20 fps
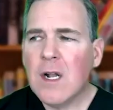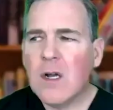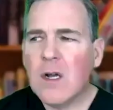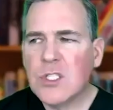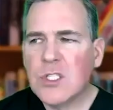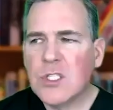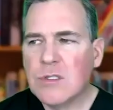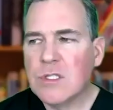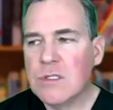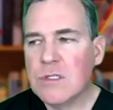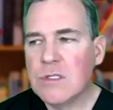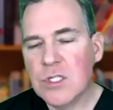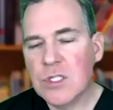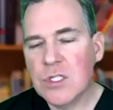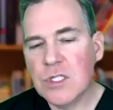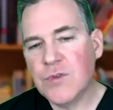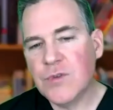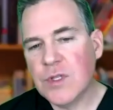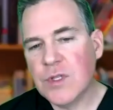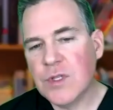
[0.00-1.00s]
um, also
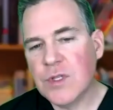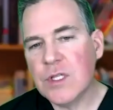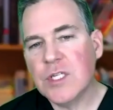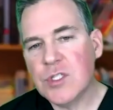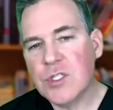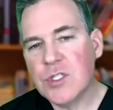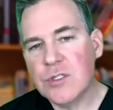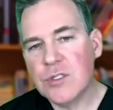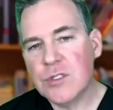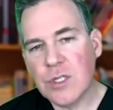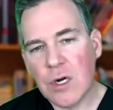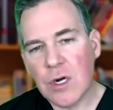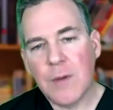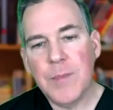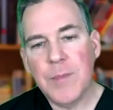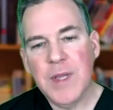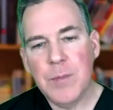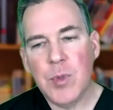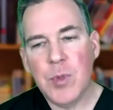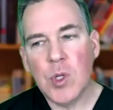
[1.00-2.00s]
just for the listeners, there are
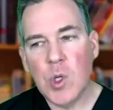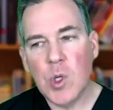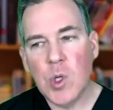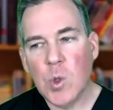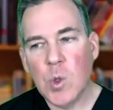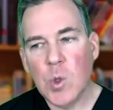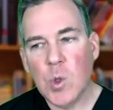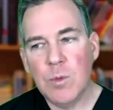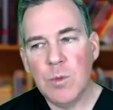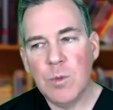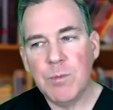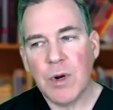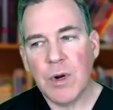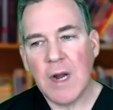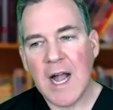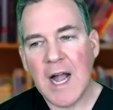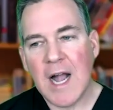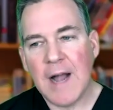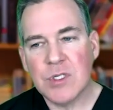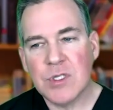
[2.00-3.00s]
people who
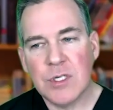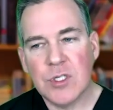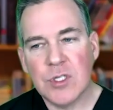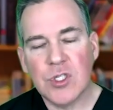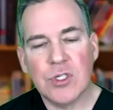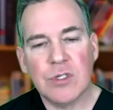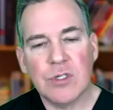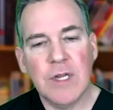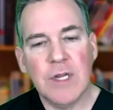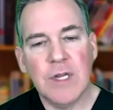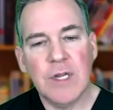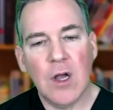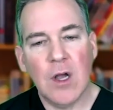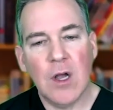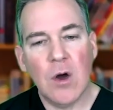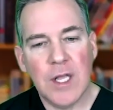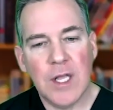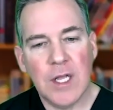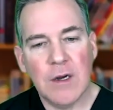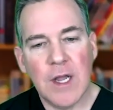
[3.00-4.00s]
perhaps on a screening
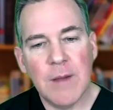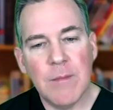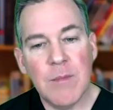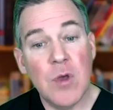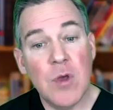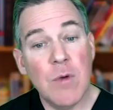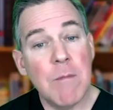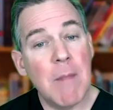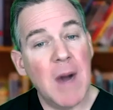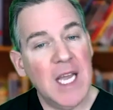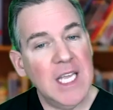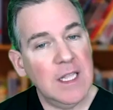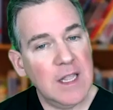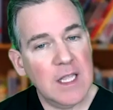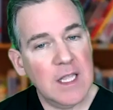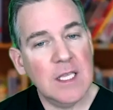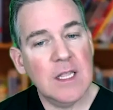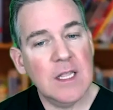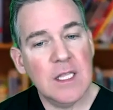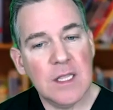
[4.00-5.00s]
audiogram, you might
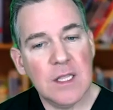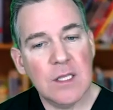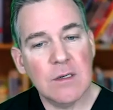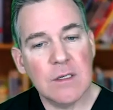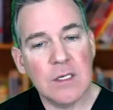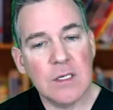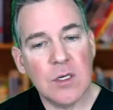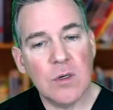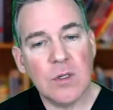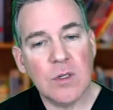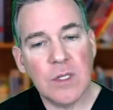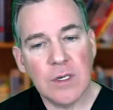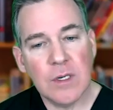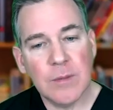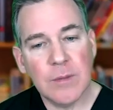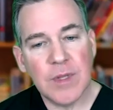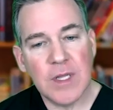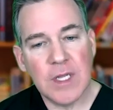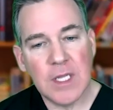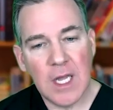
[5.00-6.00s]
think that they're a cochlear
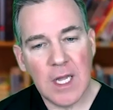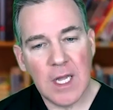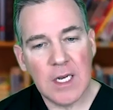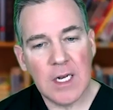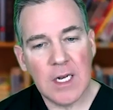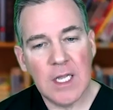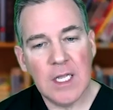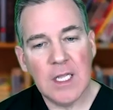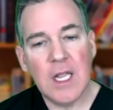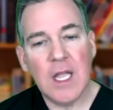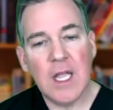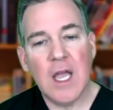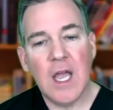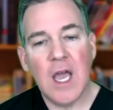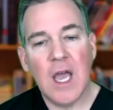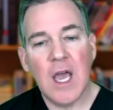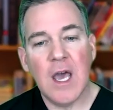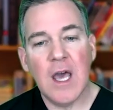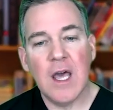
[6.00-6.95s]
implant candidate yeah.